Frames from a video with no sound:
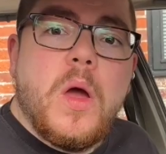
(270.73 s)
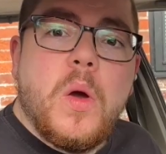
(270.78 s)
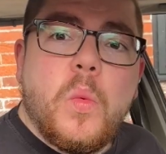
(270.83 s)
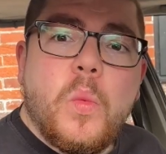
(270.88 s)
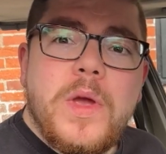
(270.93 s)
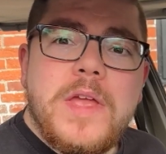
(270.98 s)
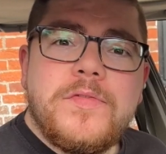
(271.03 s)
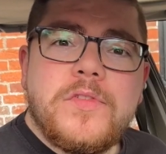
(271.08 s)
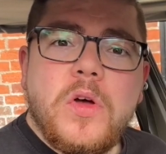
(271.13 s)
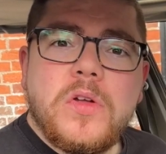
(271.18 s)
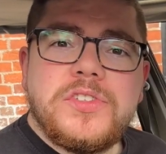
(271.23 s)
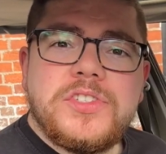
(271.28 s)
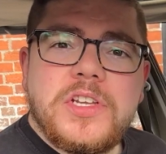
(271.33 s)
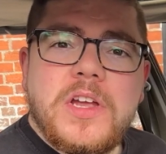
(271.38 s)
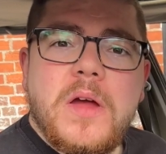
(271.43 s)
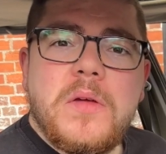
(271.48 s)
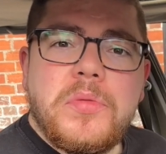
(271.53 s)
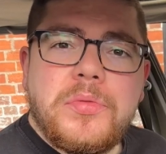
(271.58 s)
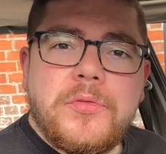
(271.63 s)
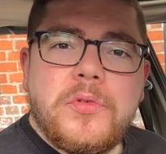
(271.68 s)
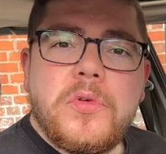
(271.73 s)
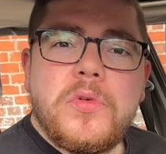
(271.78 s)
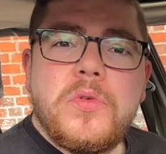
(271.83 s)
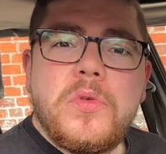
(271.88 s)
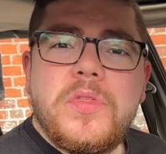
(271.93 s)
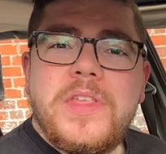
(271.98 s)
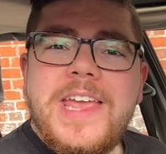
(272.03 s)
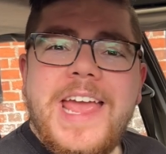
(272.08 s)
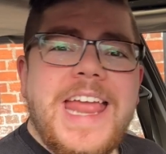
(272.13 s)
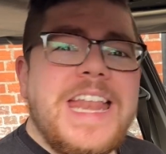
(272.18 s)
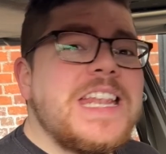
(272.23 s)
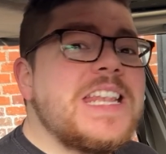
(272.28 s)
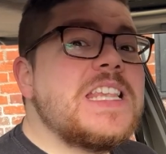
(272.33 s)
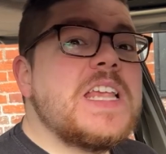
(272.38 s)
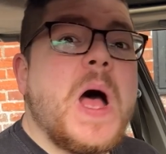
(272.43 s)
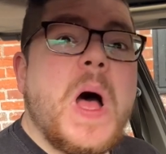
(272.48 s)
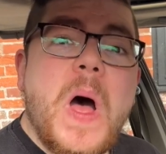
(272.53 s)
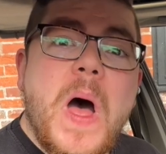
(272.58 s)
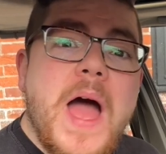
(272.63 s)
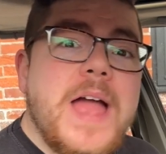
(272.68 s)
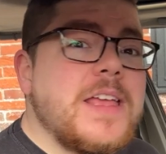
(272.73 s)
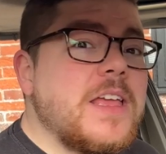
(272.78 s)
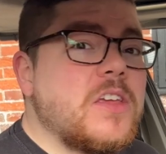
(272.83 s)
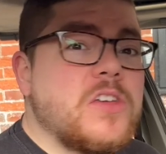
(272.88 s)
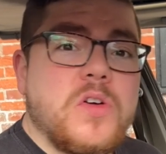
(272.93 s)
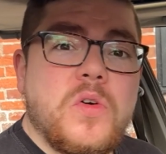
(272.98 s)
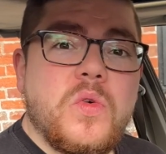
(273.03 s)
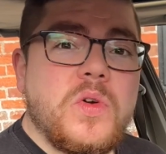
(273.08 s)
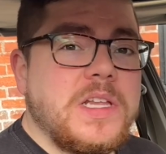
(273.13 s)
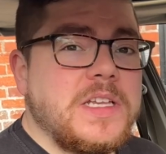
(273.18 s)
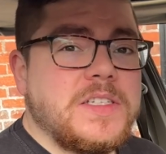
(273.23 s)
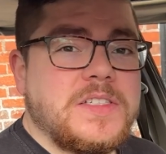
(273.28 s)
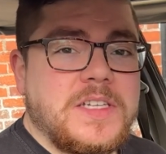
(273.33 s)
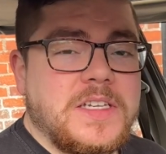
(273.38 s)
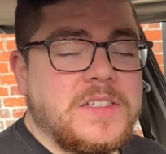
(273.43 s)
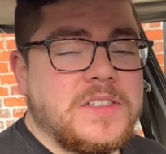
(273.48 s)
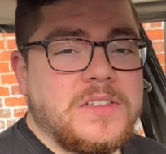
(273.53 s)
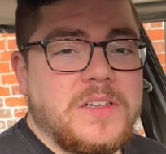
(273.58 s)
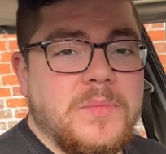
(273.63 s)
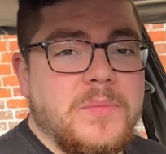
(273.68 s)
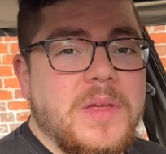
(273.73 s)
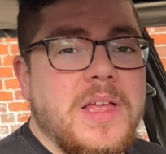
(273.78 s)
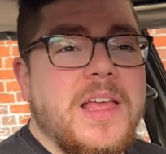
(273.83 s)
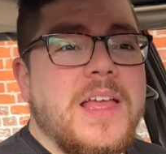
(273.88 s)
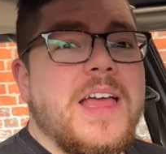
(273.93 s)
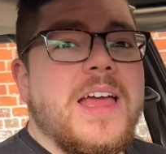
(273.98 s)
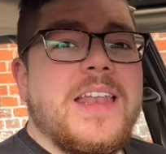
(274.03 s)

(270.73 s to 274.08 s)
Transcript: We've got to go through the entire cooling system.